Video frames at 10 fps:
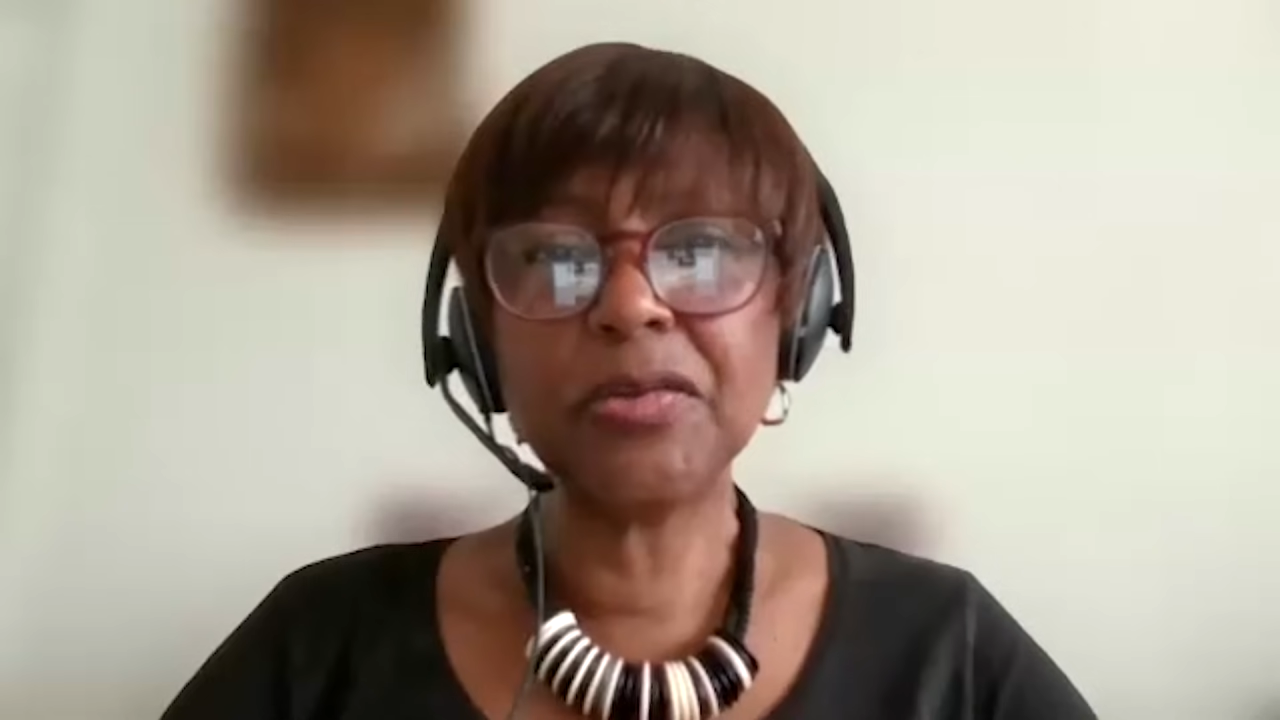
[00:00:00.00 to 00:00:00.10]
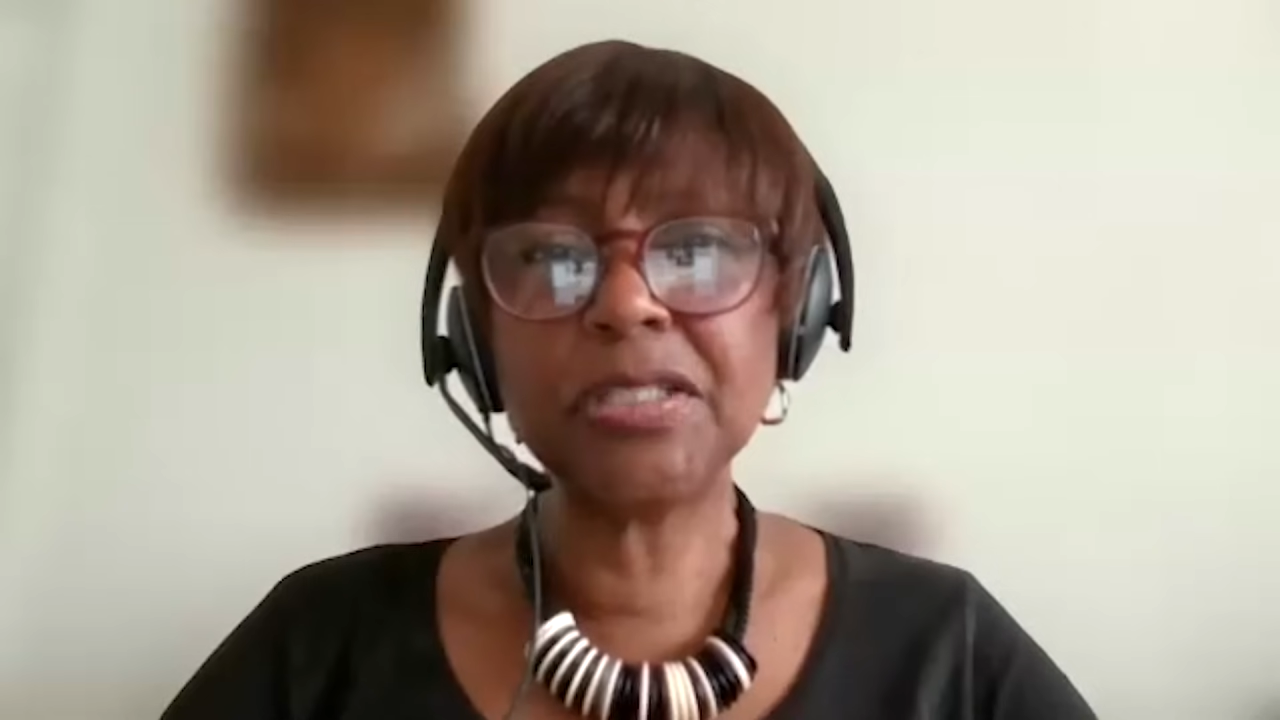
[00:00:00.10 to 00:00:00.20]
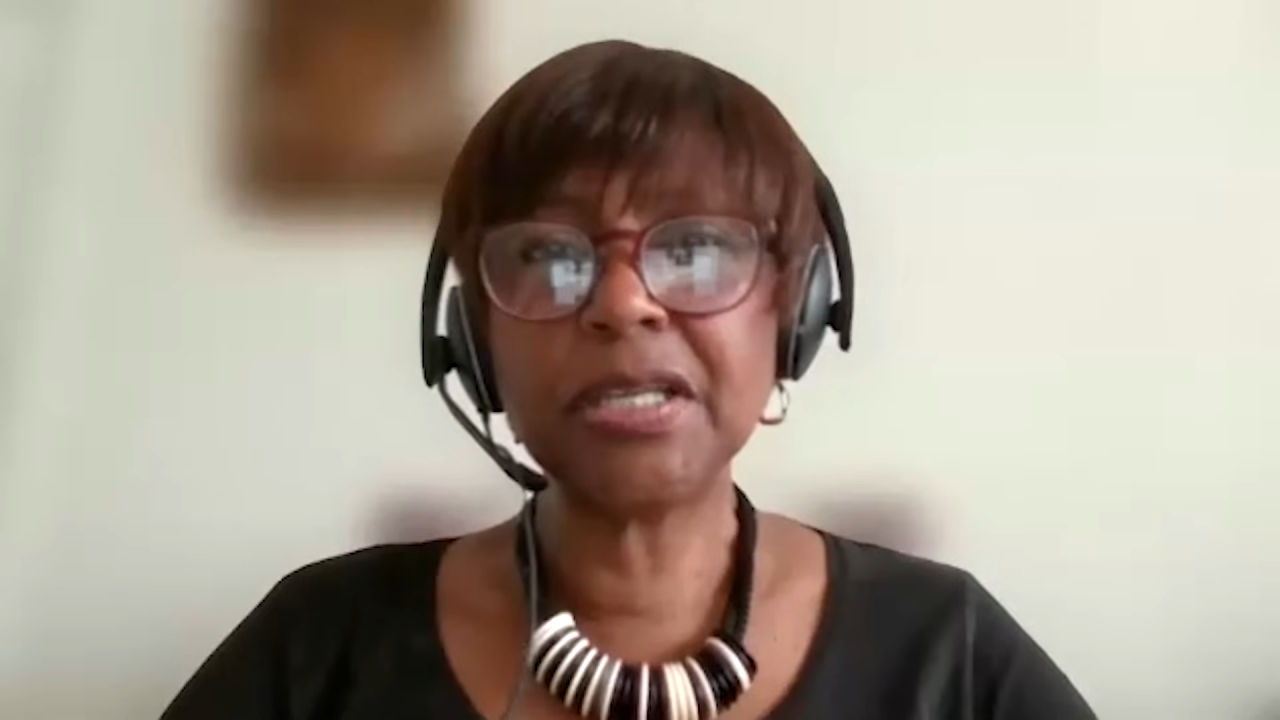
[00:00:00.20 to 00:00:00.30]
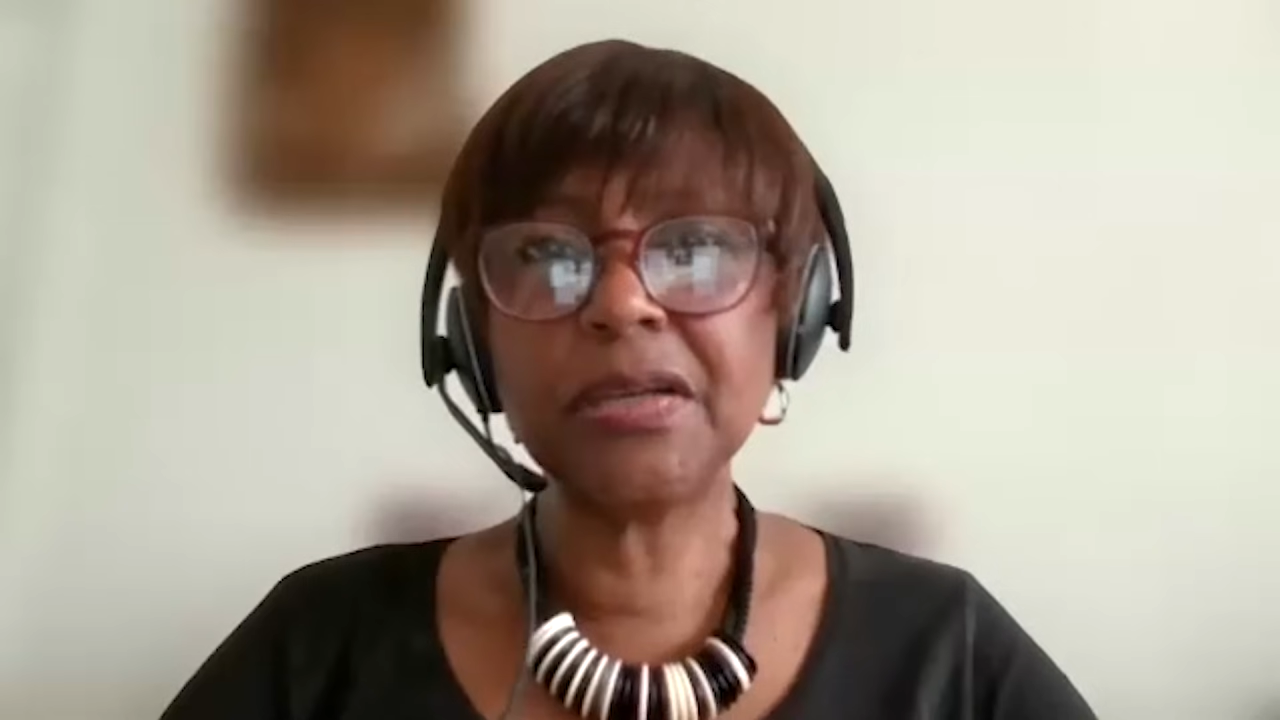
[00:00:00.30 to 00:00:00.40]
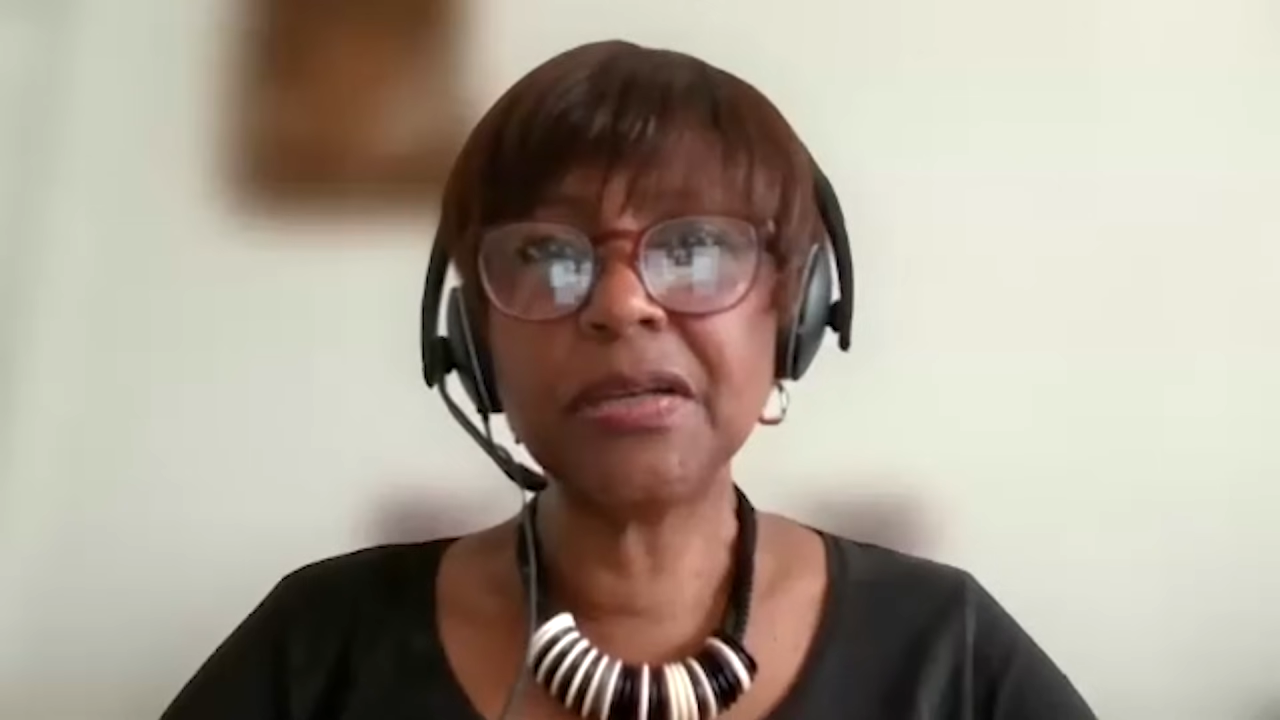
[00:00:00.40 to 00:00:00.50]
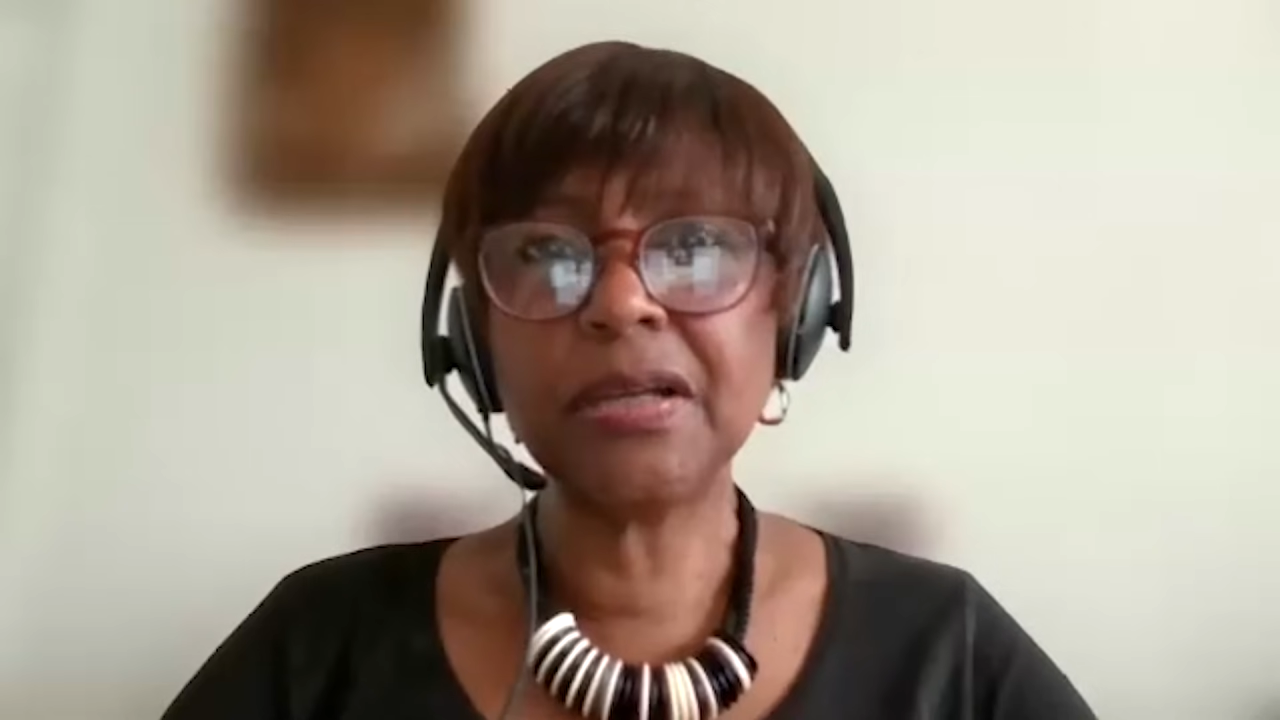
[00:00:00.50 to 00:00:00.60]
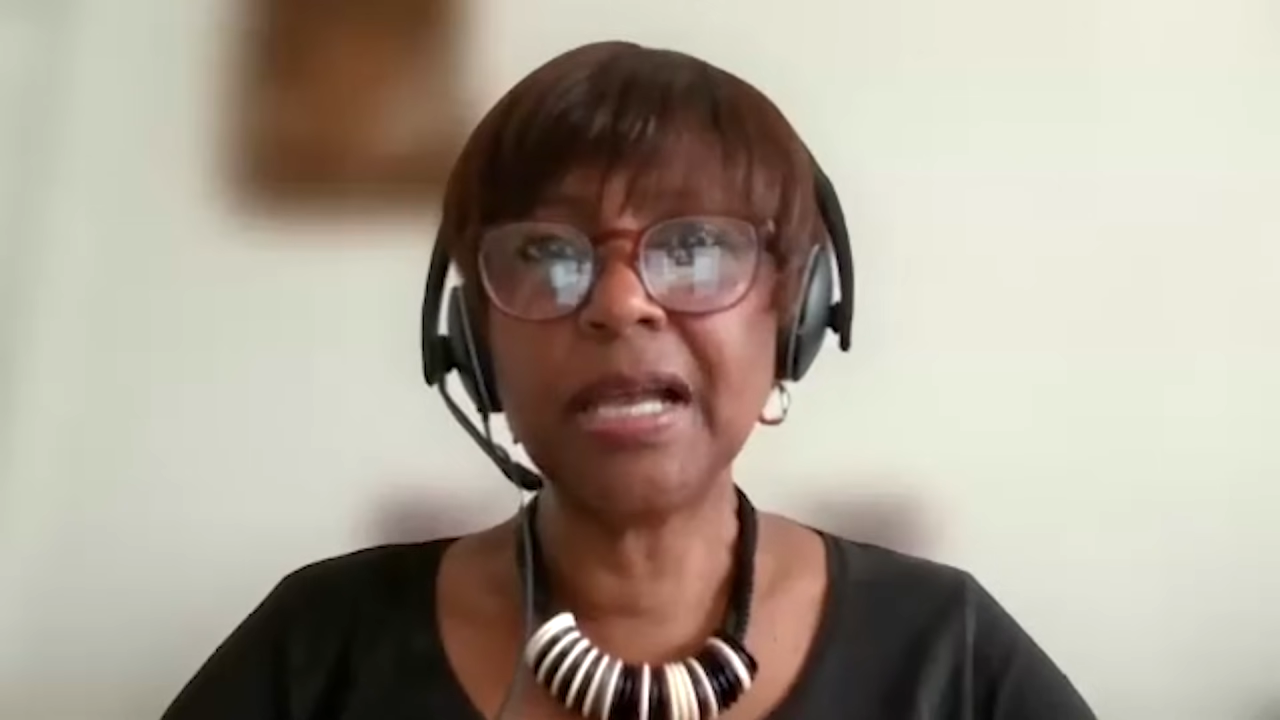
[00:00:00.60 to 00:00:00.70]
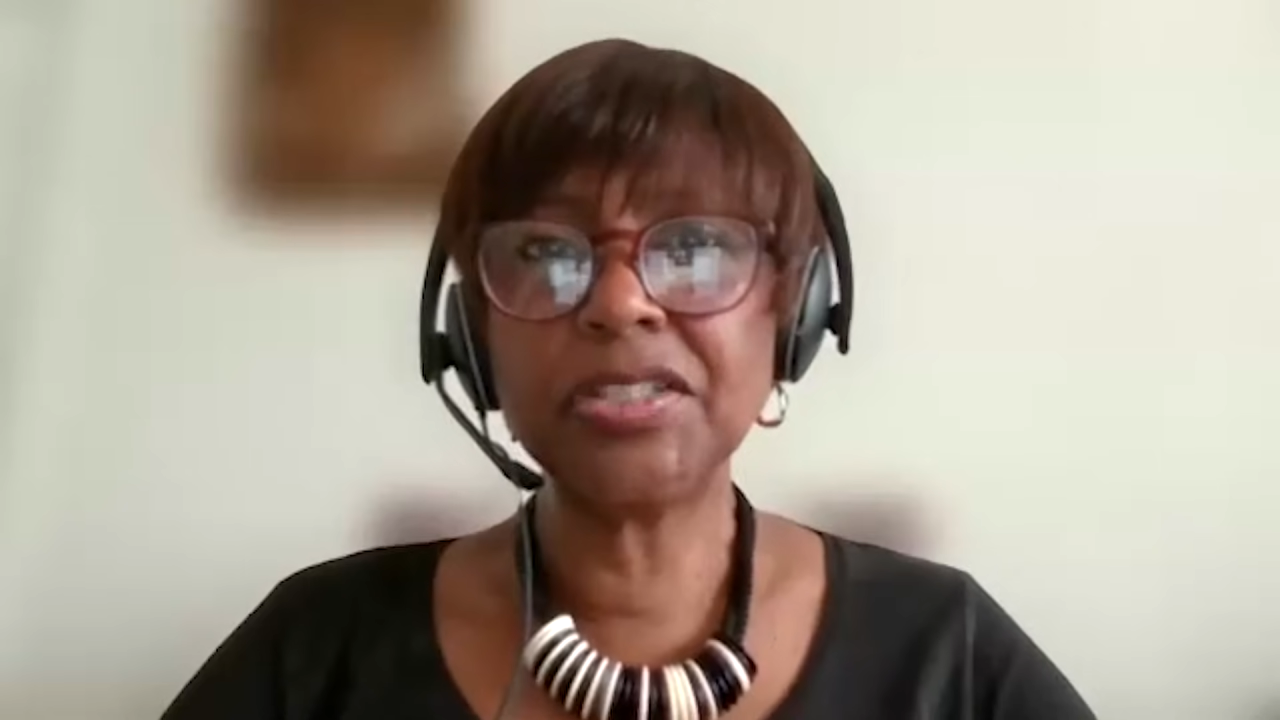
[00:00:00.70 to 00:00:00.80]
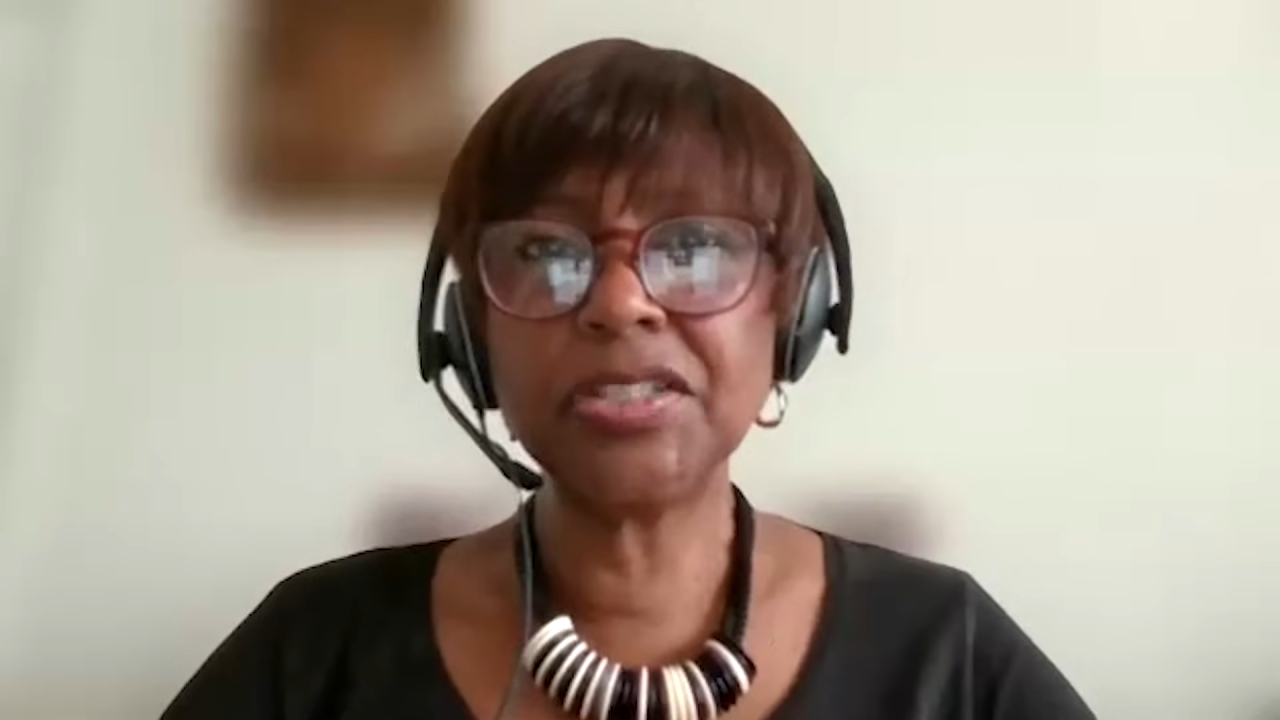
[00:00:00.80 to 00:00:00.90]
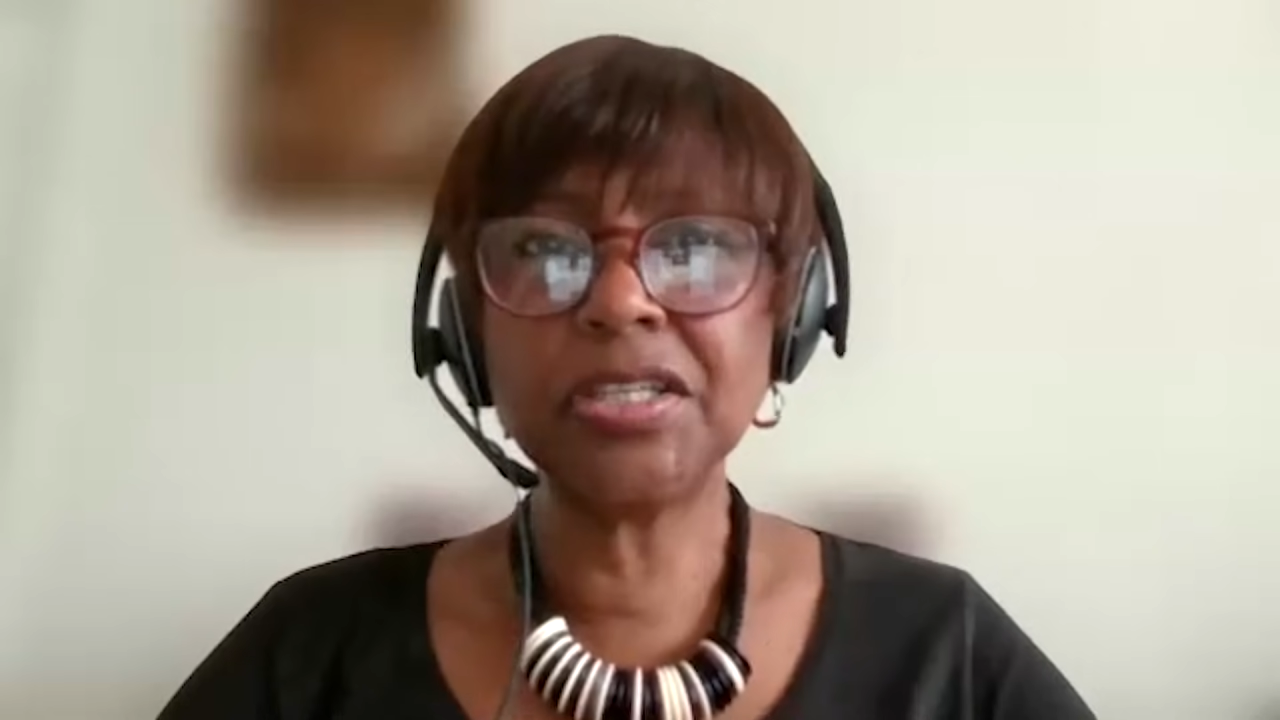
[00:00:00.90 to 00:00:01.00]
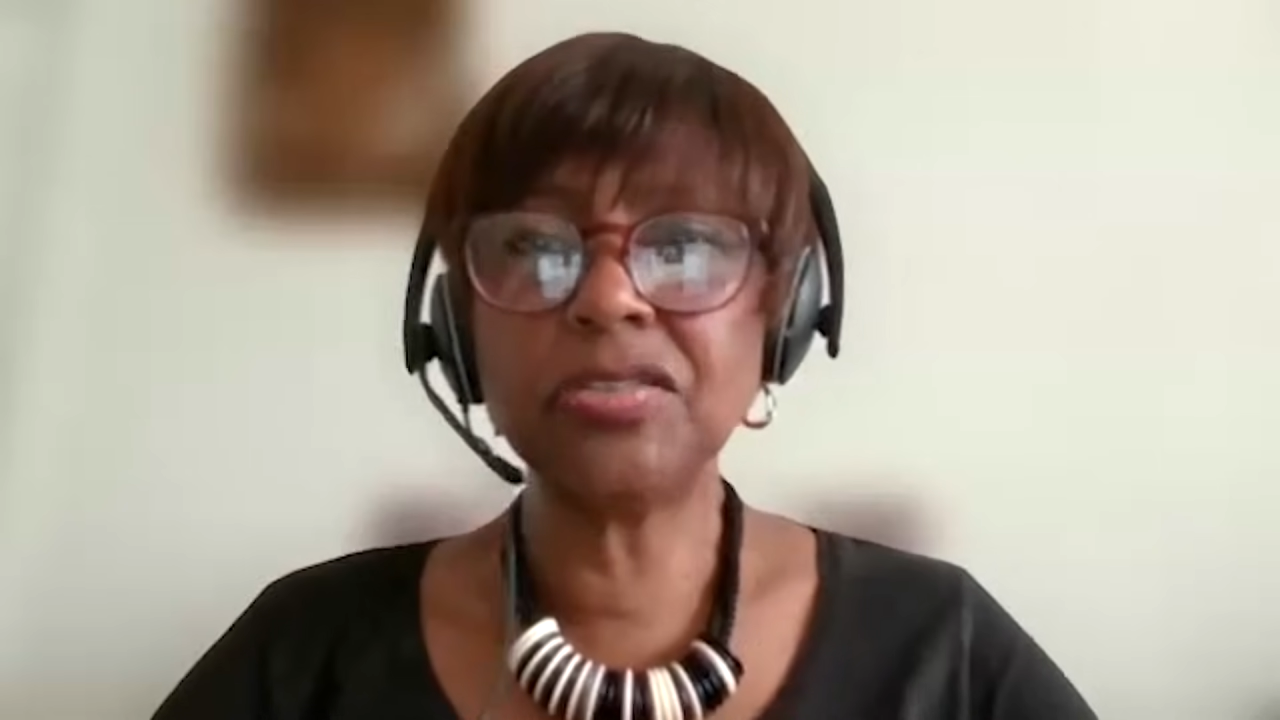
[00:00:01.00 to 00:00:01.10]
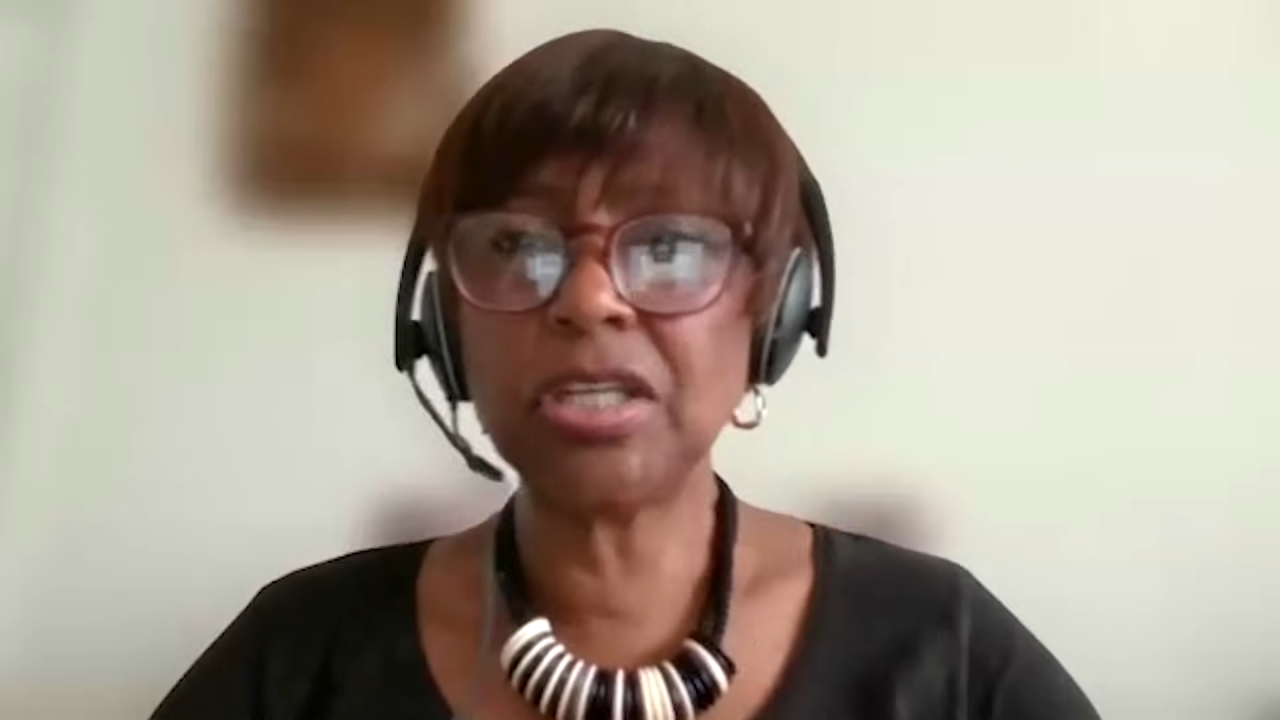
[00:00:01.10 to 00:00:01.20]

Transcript: also ask you,